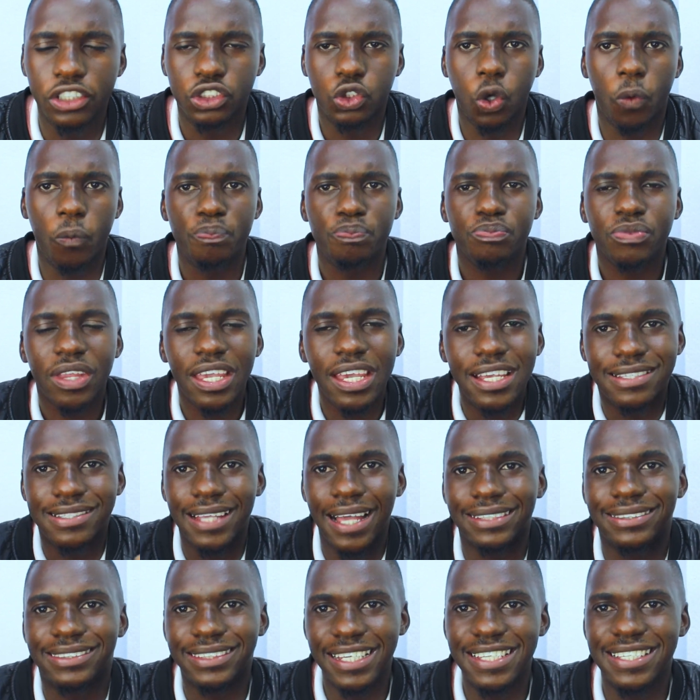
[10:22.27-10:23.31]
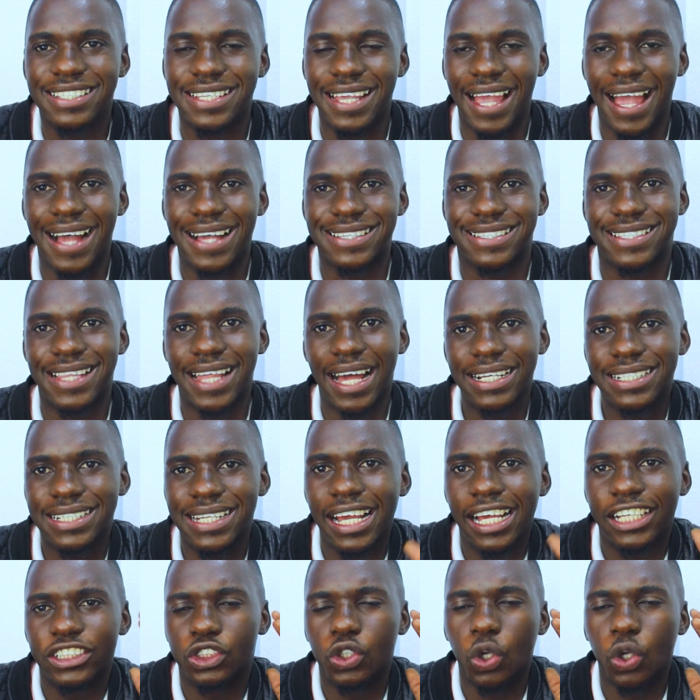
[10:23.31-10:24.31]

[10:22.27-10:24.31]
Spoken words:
So it's as easy as that.